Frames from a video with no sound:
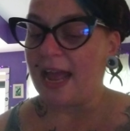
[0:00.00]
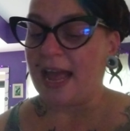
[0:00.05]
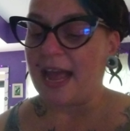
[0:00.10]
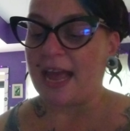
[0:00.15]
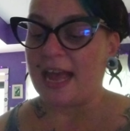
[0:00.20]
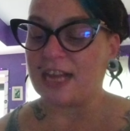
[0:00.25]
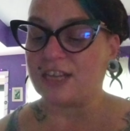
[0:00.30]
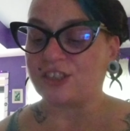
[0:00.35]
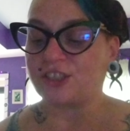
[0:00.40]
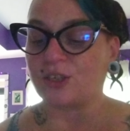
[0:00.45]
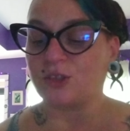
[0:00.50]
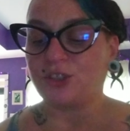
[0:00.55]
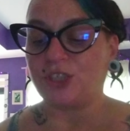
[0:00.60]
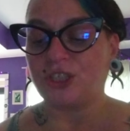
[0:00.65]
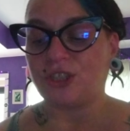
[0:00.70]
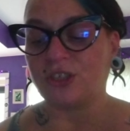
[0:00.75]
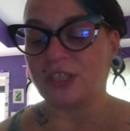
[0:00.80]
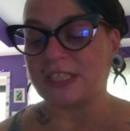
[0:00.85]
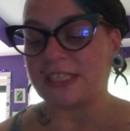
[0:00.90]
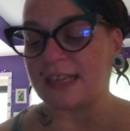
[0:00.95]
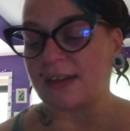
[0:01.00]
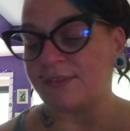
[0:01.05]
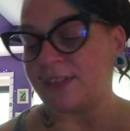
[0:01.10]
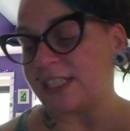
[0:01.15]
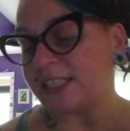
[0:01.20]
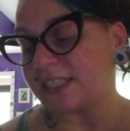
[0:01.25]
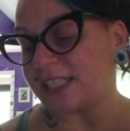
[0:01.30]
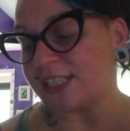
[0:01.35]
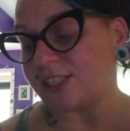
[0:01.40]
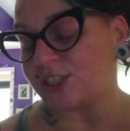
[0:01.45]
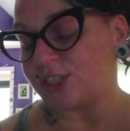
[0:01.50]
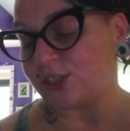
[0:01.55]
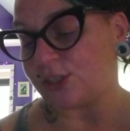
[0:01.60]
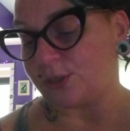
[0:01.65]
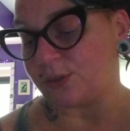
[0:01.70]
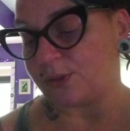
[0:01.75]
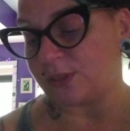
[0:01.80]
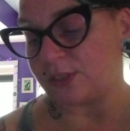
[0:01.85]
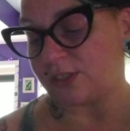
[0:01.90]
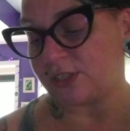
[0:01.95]
And so she took 76
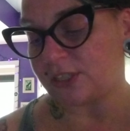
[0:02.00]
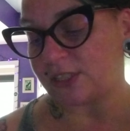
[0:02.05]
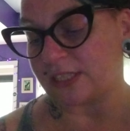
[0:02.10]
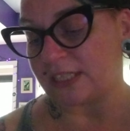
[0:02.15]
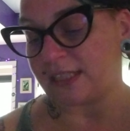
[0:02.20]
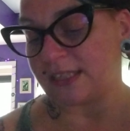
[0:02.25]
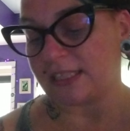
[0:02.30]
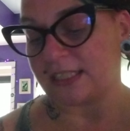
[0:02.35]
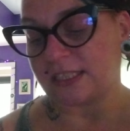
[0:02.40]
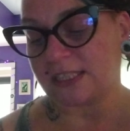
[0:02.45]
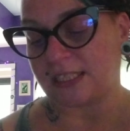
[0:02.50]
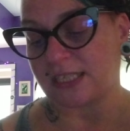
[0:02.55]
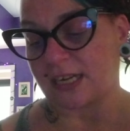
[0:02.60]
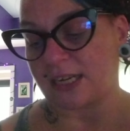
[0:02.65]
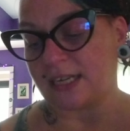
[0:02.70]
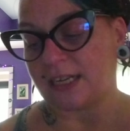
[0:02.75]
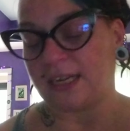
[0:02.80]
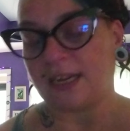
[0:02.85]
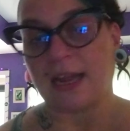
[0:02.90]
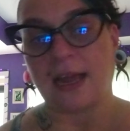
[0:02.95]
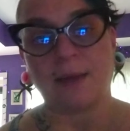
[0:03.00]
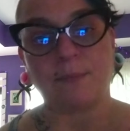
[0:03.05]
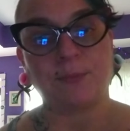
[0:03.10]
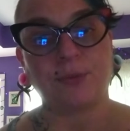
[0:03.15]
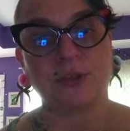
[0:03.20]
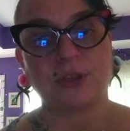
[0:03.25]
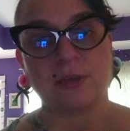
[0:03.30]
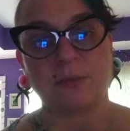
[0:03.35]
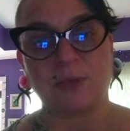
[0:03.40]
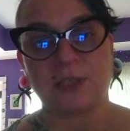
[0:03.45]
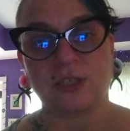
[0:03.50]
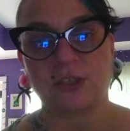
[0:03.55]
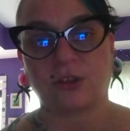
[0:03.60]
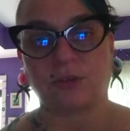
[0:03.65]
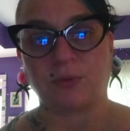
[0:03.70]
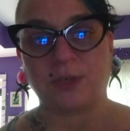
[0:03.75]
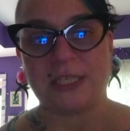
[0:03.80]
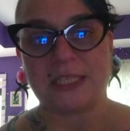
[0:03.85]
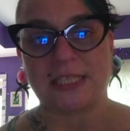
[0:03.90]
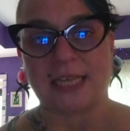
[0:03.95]
students in this study and put them into
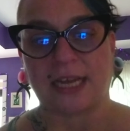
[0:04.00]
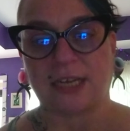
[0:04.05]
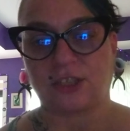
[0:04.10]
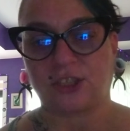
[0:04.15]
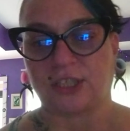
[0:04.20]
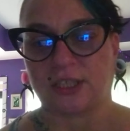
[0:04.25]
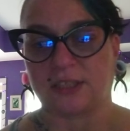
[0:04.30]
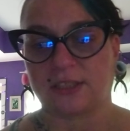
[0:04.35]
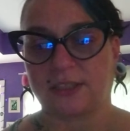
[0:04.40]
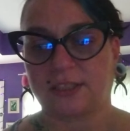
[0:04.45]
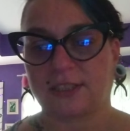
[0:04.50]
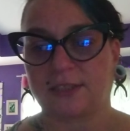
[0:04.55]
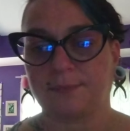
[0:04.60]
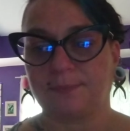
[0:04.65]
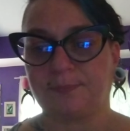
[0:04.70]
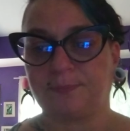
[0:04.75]
3 sections.